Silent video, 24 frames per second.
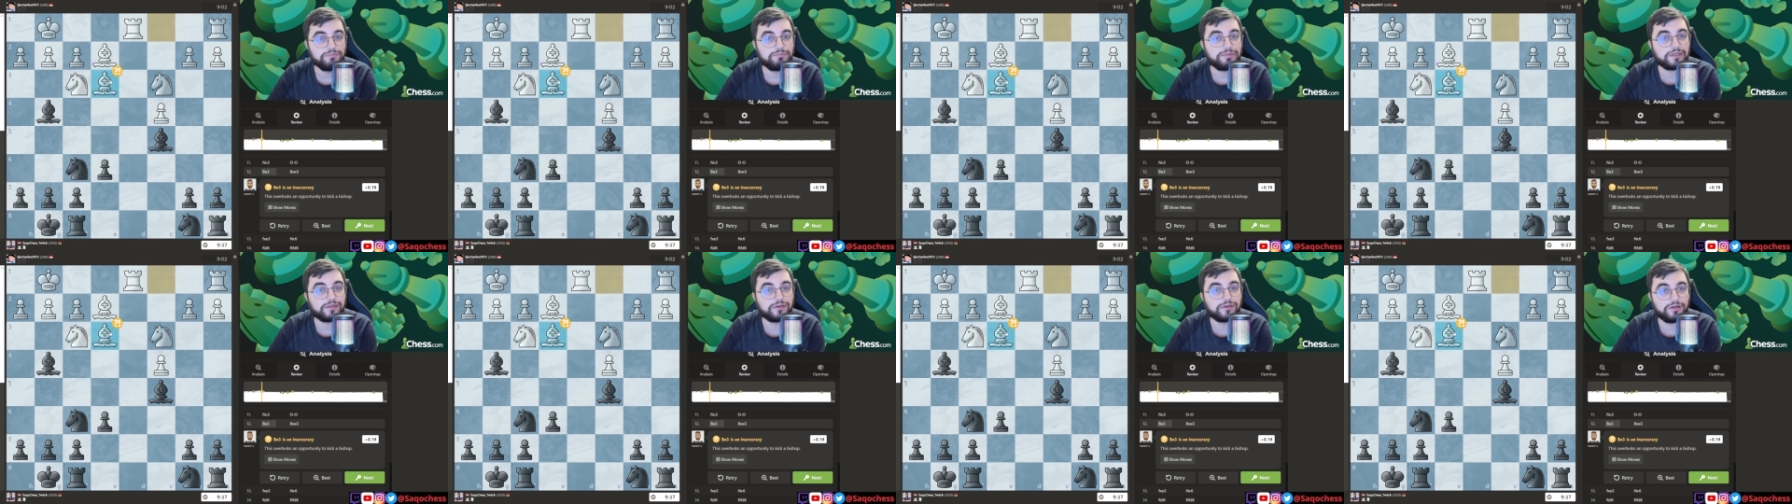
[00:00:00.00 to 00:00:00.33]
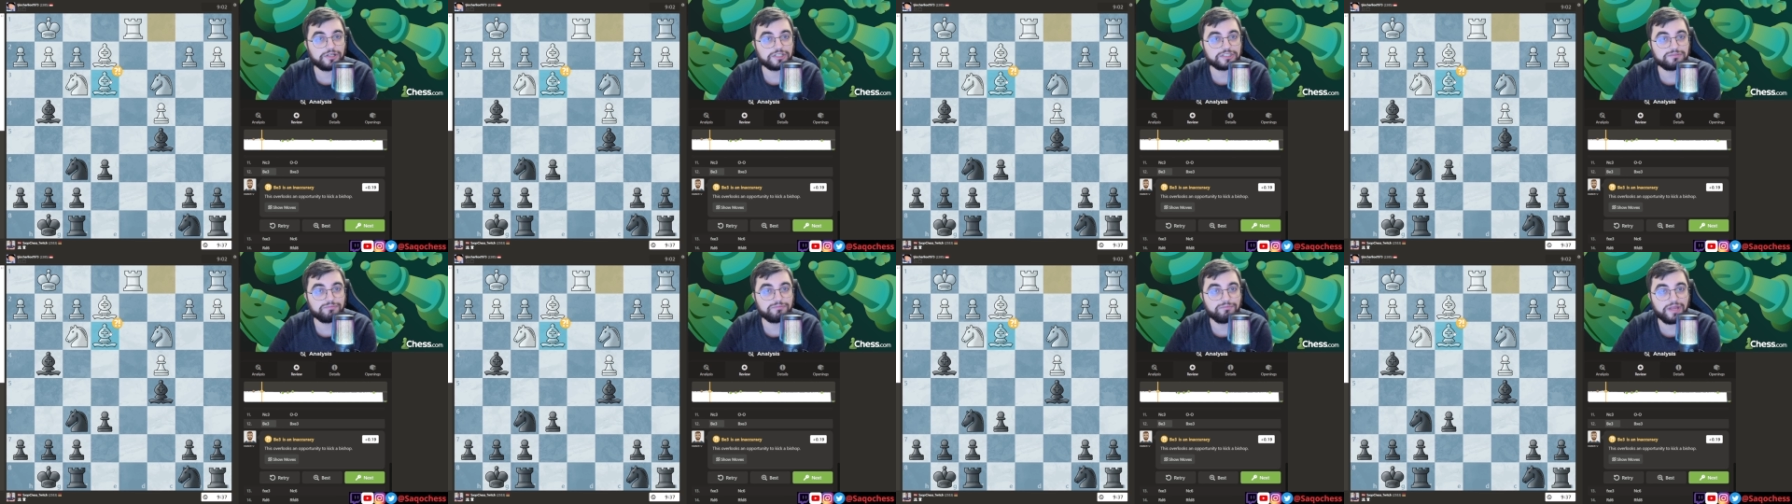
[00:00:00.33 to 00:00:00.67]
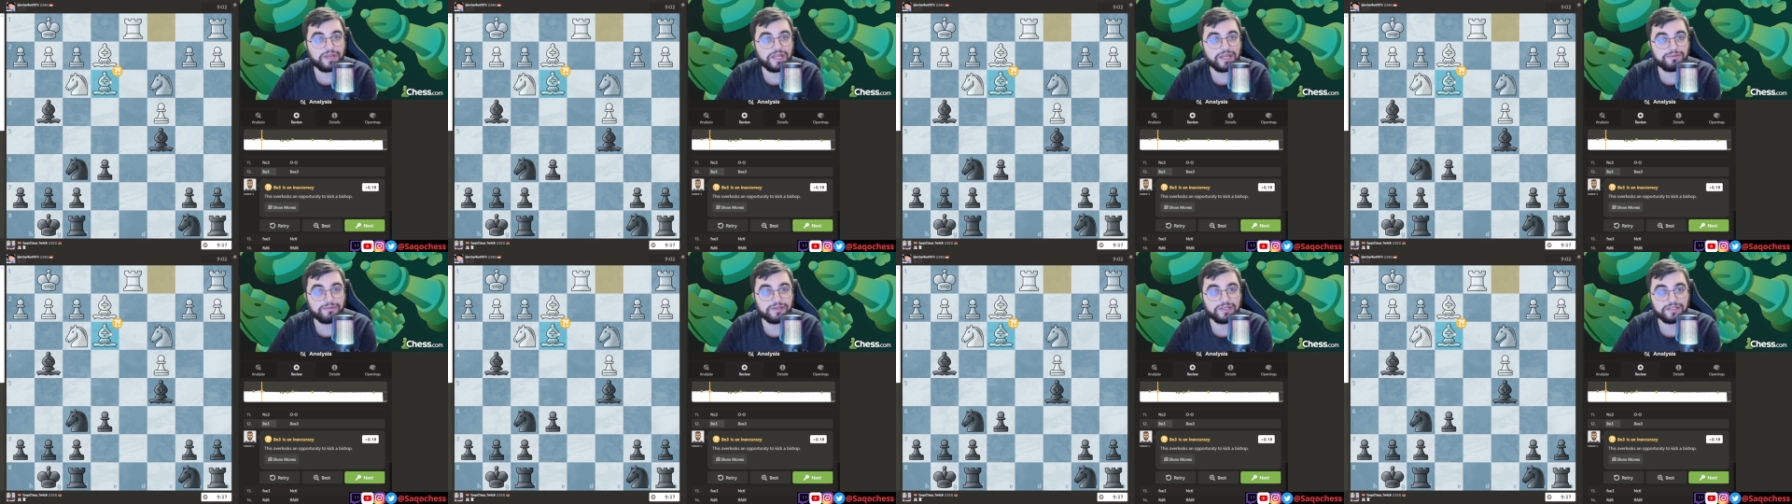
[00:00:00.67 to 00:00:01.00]
Because
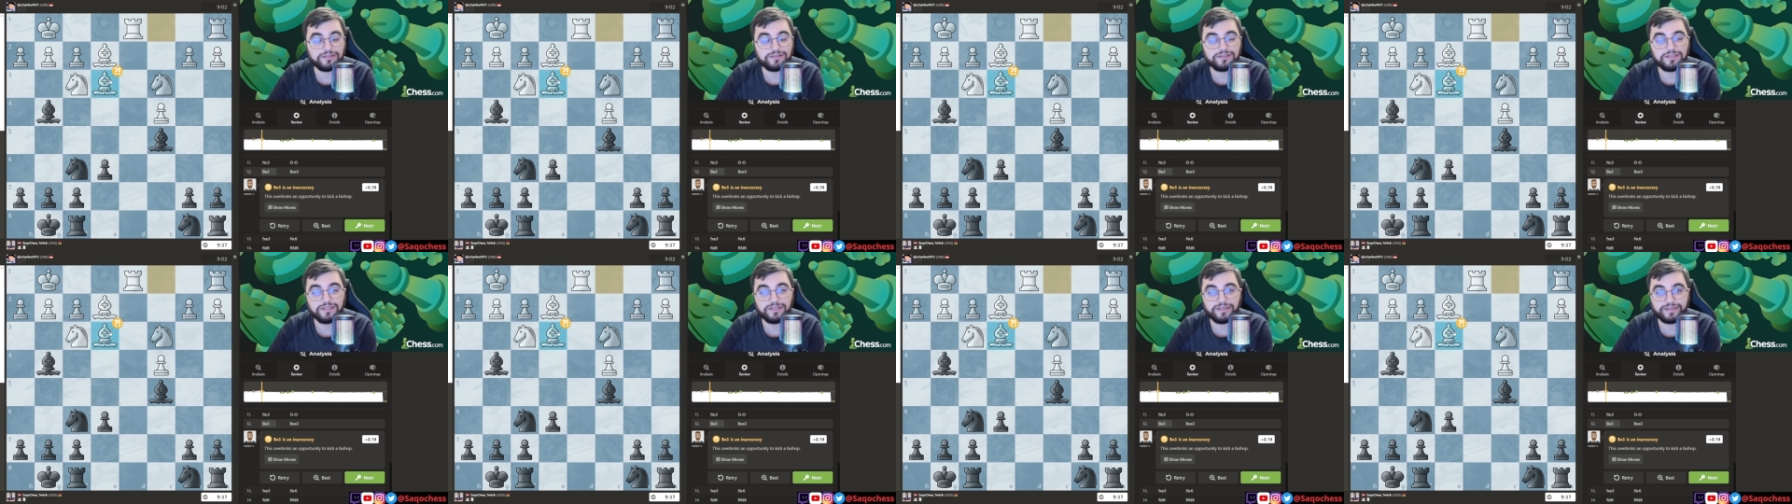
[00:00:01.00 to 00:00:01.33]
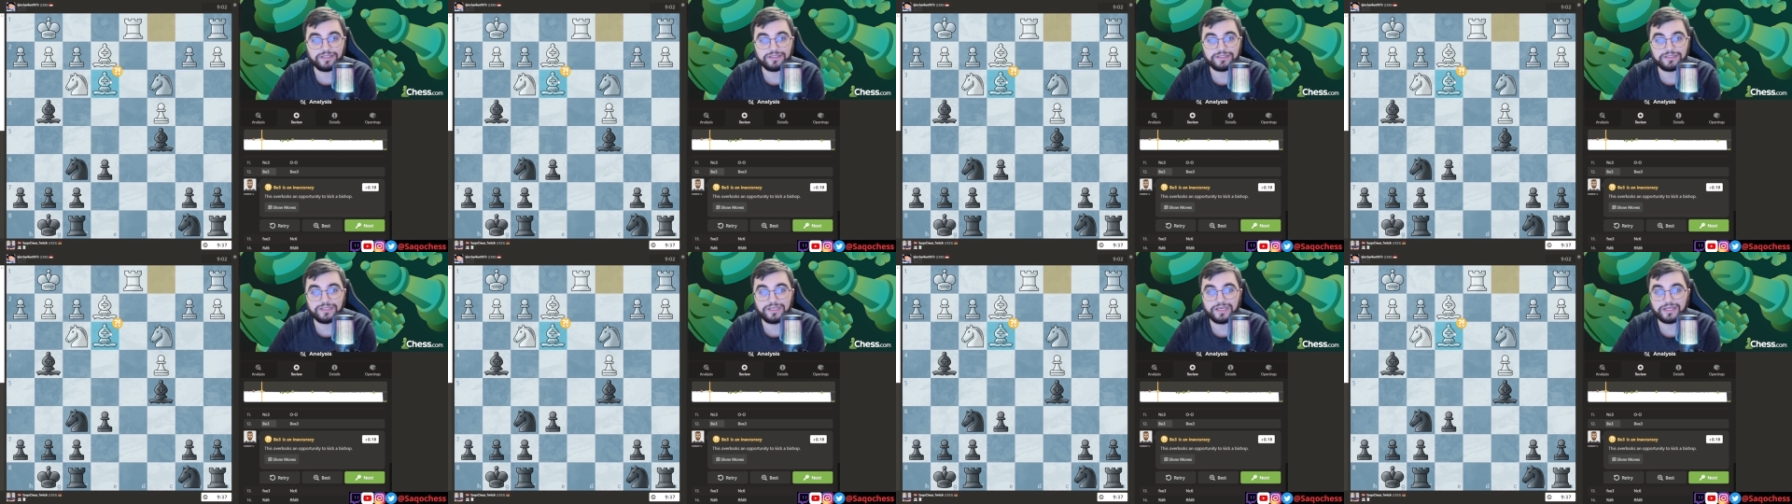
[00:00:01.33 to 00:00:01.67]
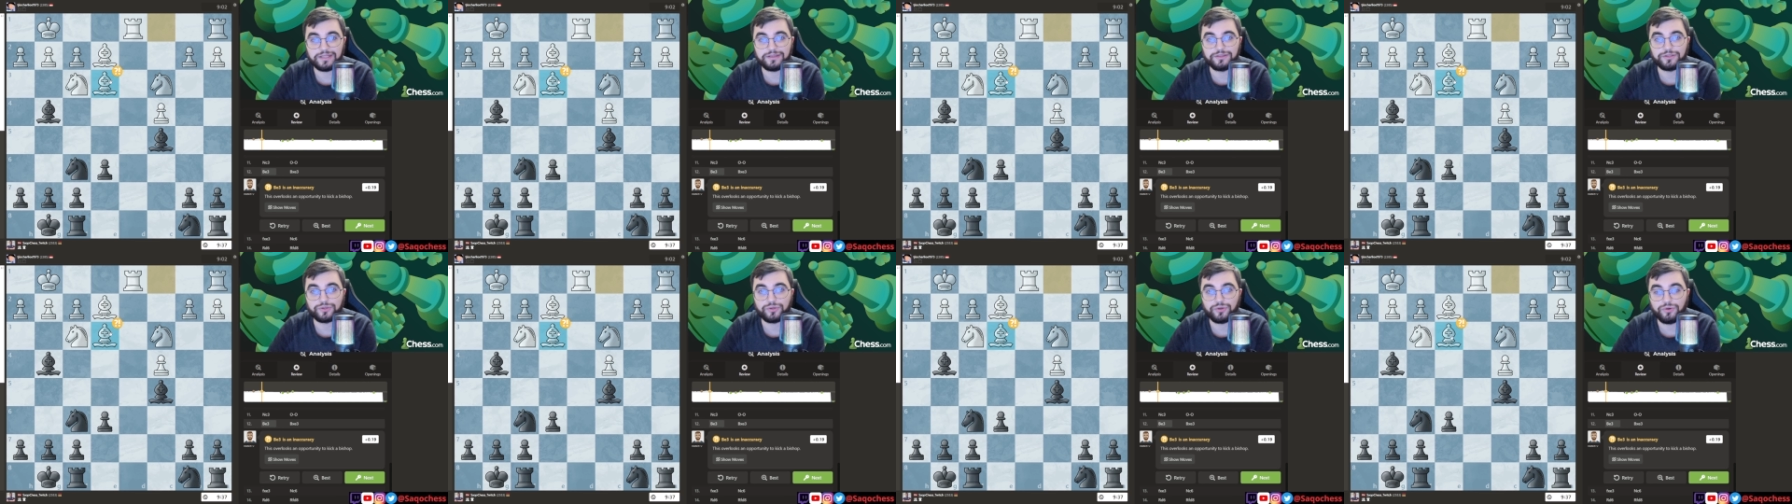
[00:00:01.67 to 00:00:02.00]
maybe he think it
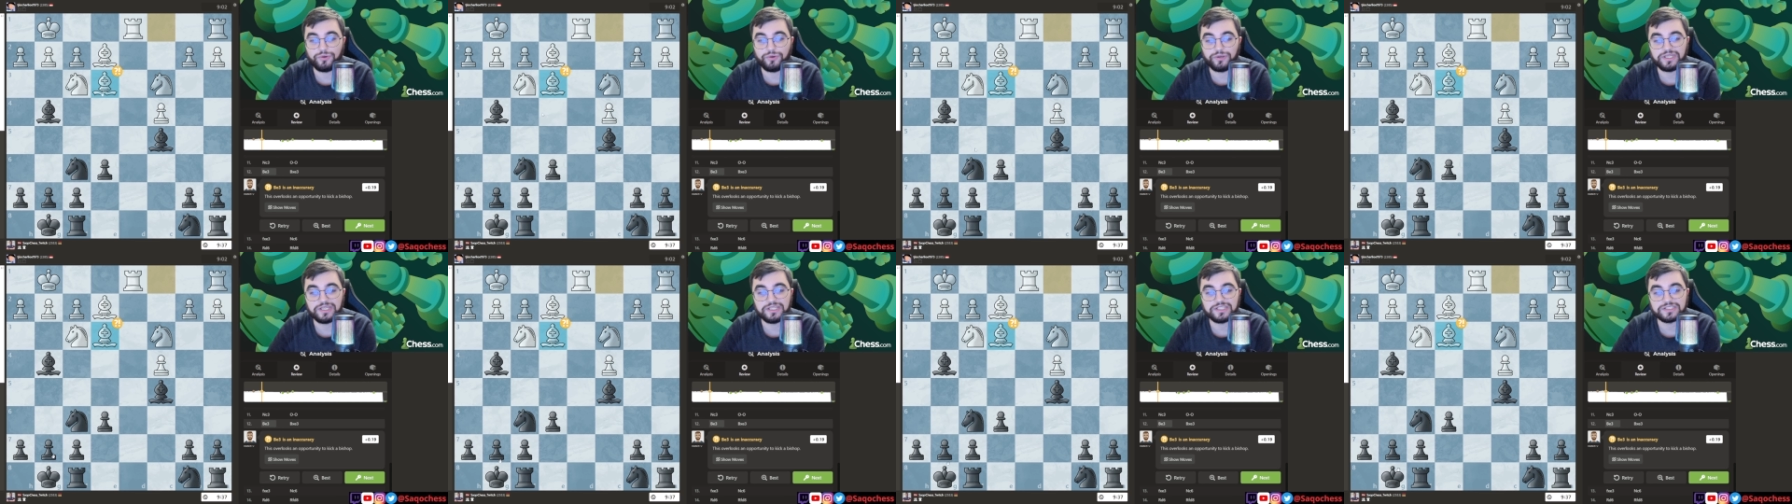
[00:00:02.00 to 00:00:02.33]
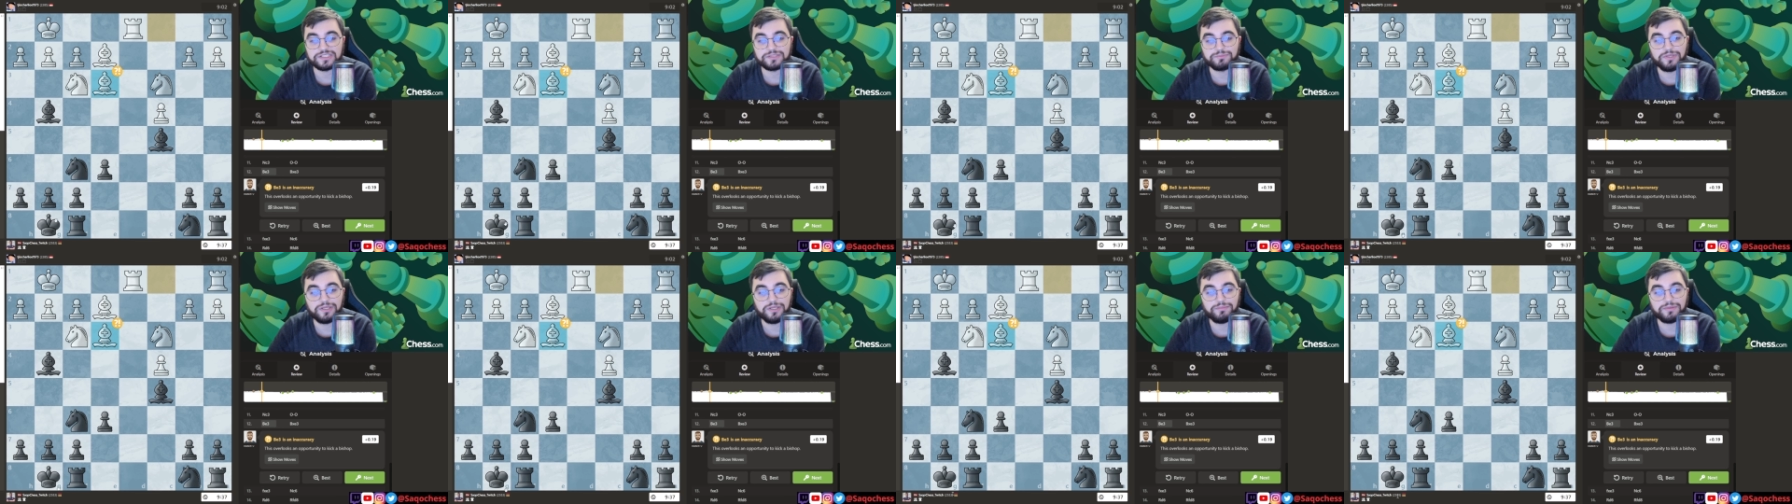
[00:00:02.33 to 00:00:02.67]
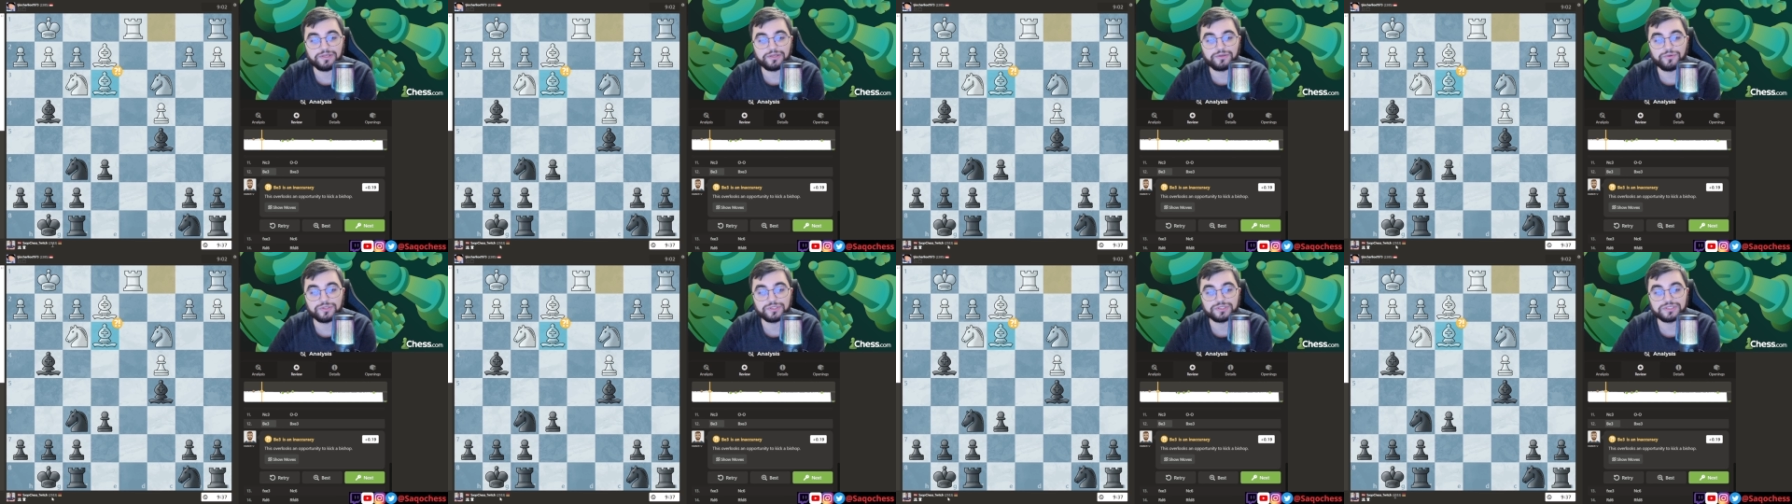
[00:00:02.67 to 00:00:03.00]
get draw against me
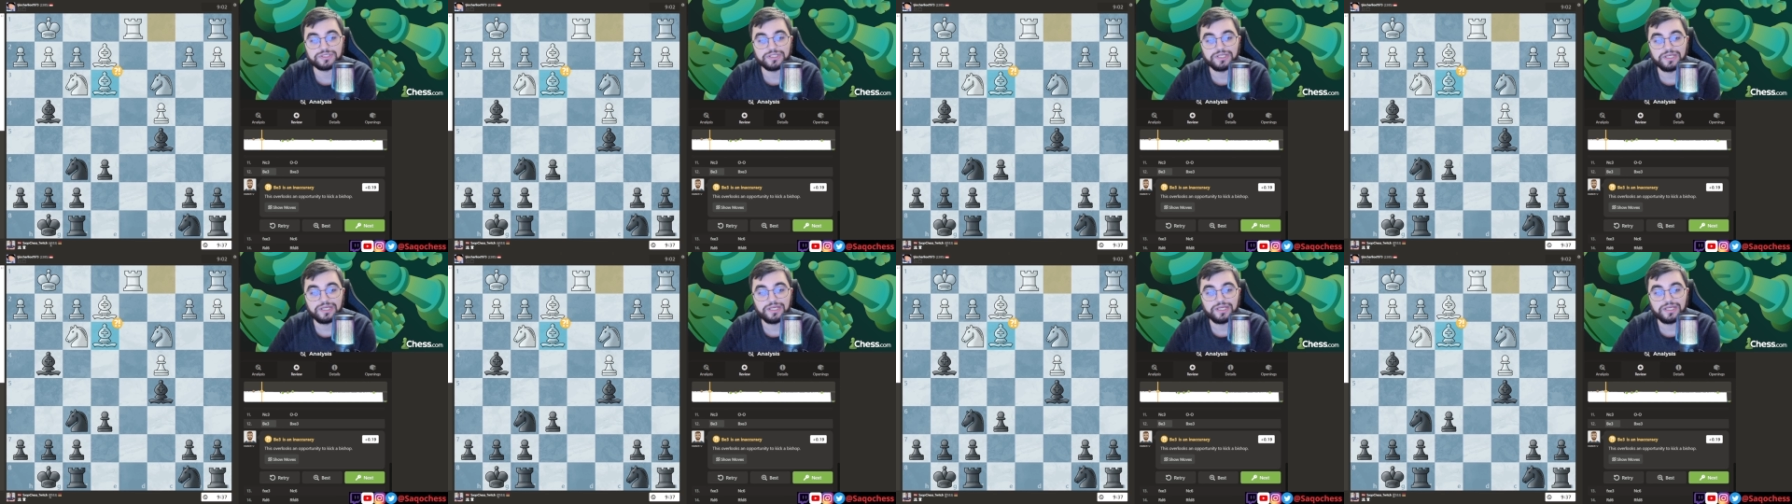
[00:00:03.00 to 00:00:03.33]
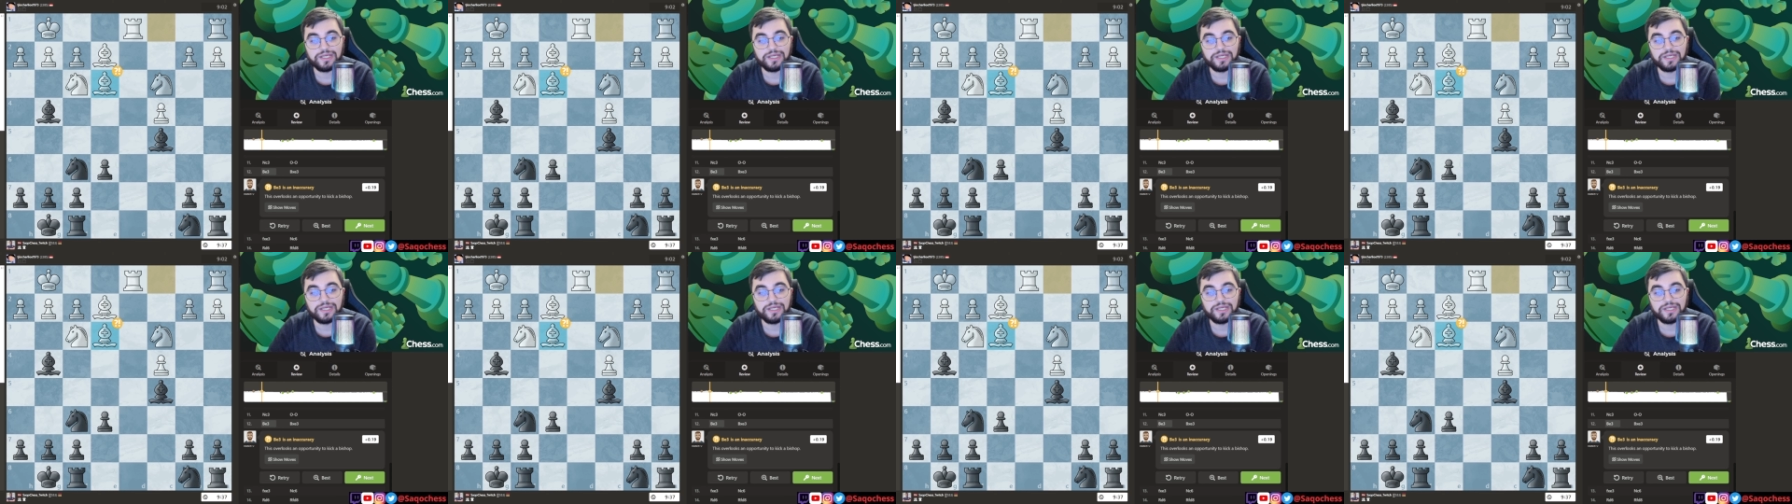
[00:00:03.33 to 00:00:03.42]
because